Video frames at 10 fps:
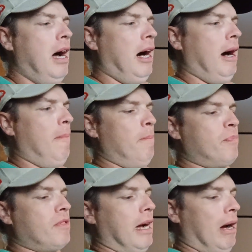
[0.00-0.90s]
Now,
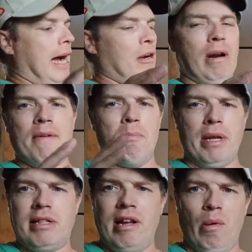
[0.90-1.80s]
I don't have a
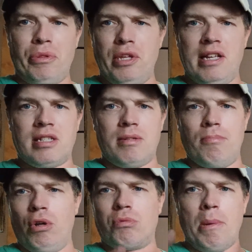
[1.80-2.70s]
big deal with this.
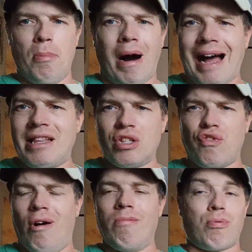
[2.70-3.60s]
Most people buying this
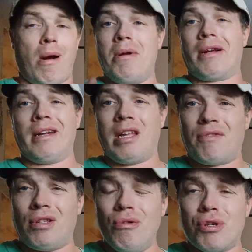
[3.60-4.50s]
phone probably aren't going to
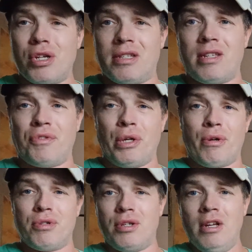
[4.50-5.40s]
give 2 shits if
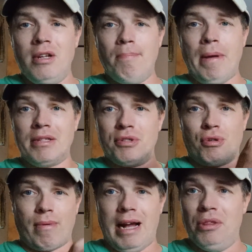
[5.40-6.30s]
there's
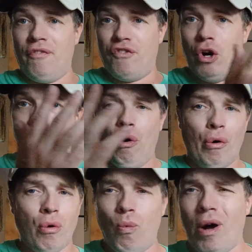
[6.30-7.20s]
bezels around the
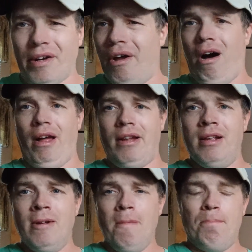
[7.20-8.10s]
phone or whatnot.
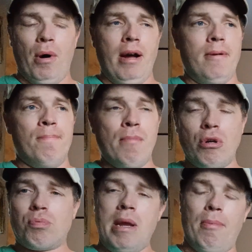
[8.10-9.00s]
But
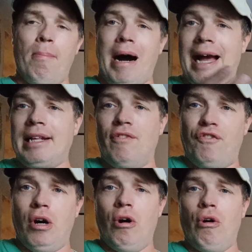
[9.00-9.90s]
most people buying the
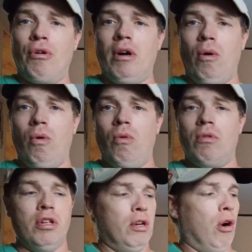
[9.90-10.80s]
phone,
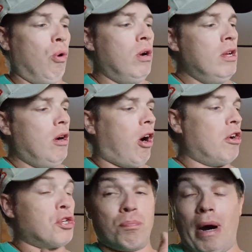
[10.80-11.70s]

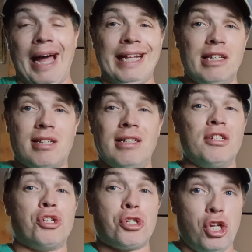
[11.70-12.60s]
are just buying this because
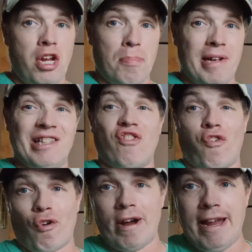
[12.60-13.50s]
it's cheap. It's
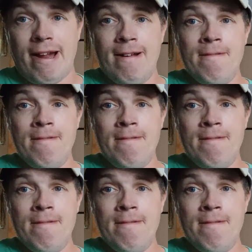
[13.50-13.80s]
free.